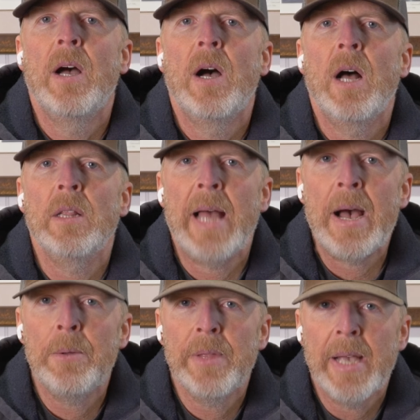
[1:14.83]

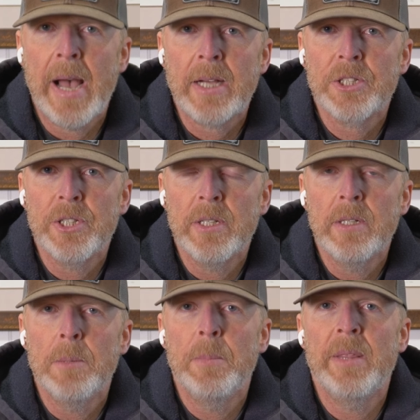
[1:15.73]
allow the
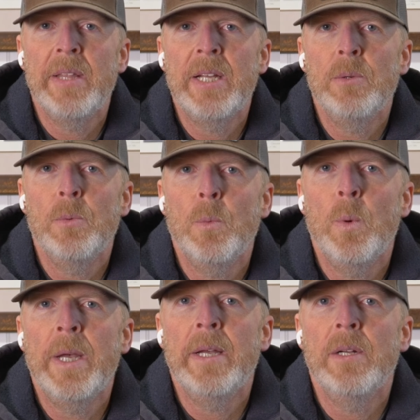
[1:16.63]
action, but then
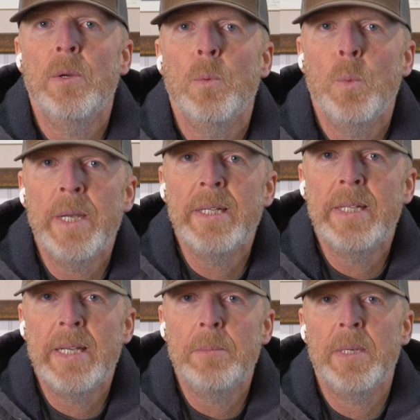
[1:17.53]
when we
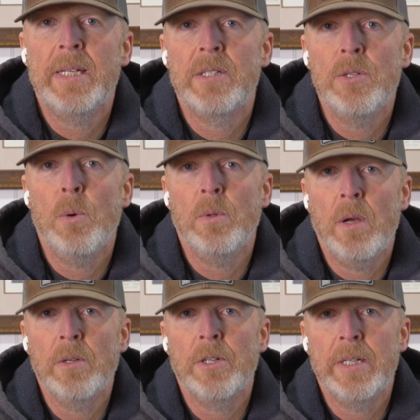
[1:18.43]
deem it's no
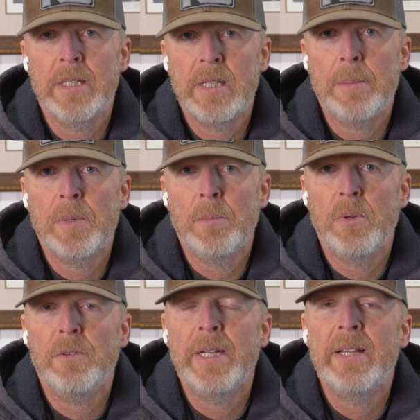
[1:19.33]
longer
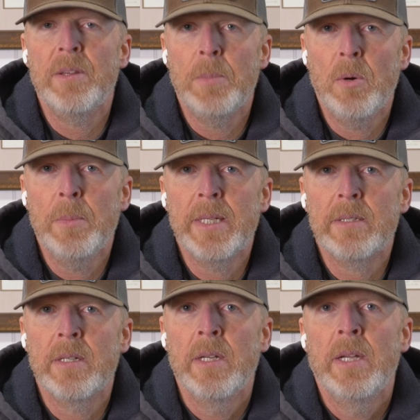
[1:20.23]
acceptable in the
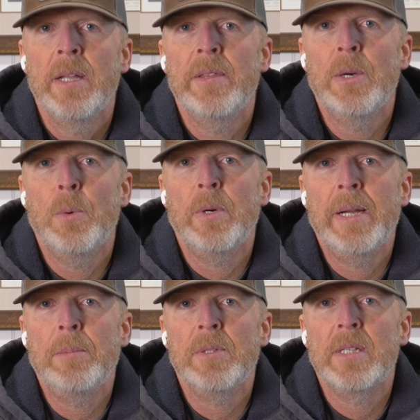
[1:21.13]
moment, that we're
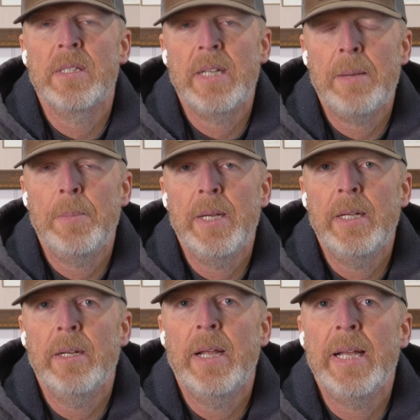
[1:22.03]
able to step
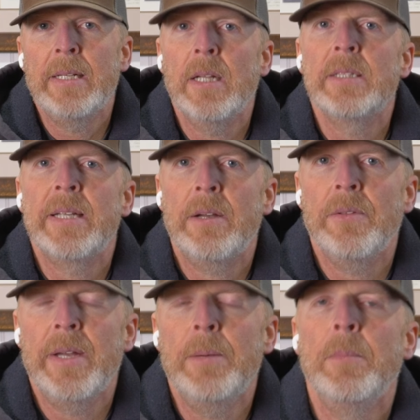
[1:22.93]
in and
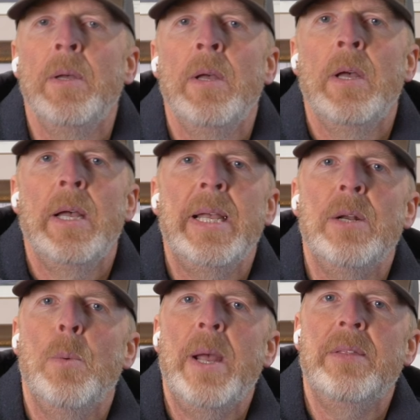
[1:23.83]
tell them in
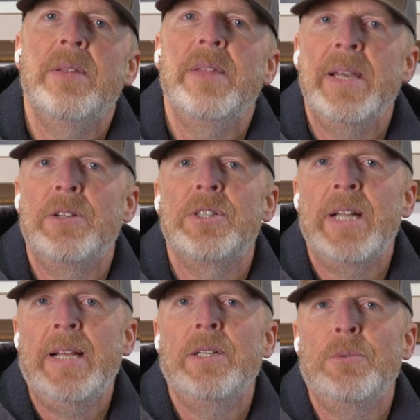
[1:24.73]
a way that they
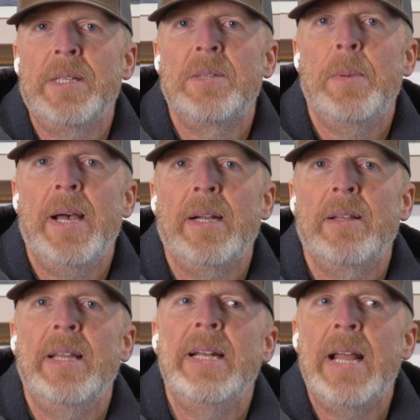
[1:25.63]
understand and
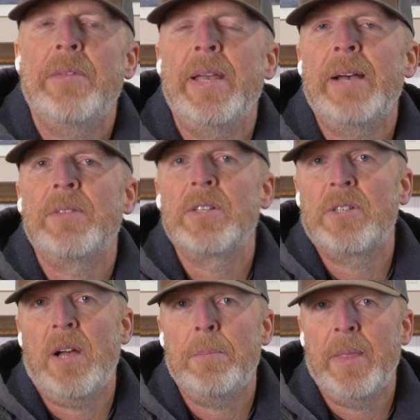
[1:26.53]
respect that now they have to
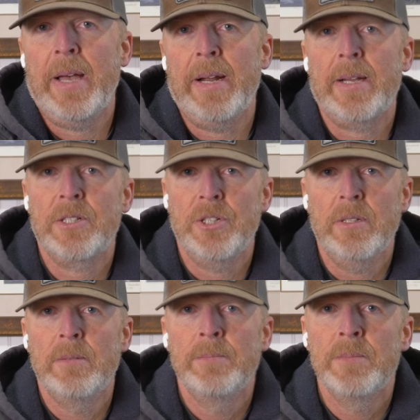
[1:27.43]
stop that
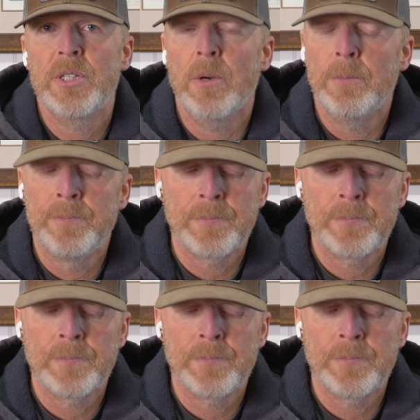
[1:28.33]
action. So,